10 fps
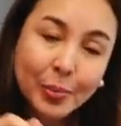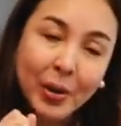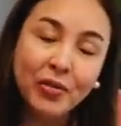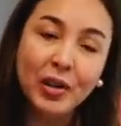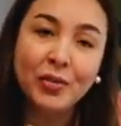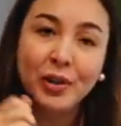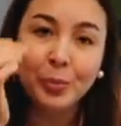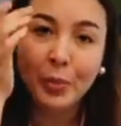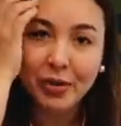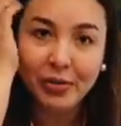my
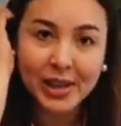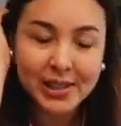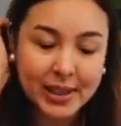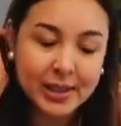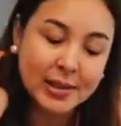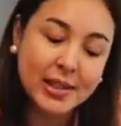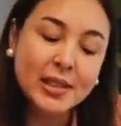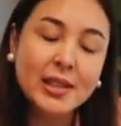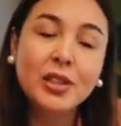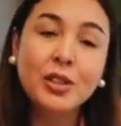favorite preference is.
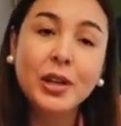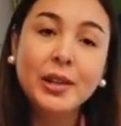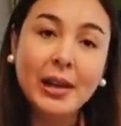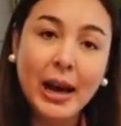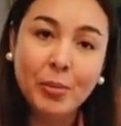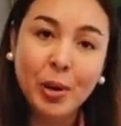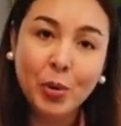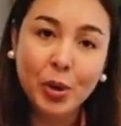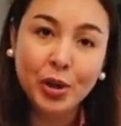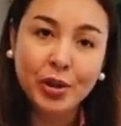This is the third time
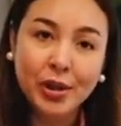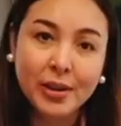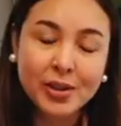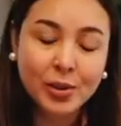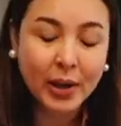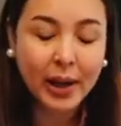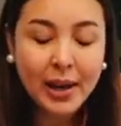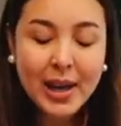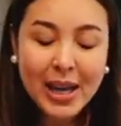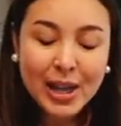I'm ordering this,
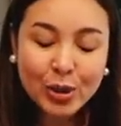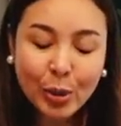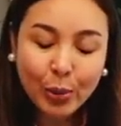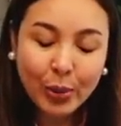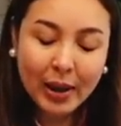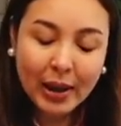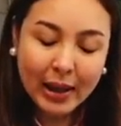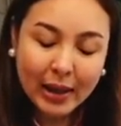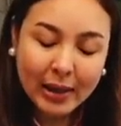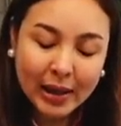okay? So
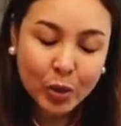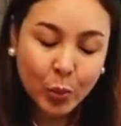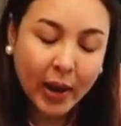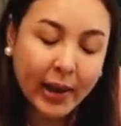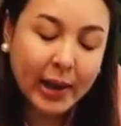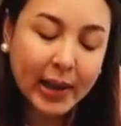this one,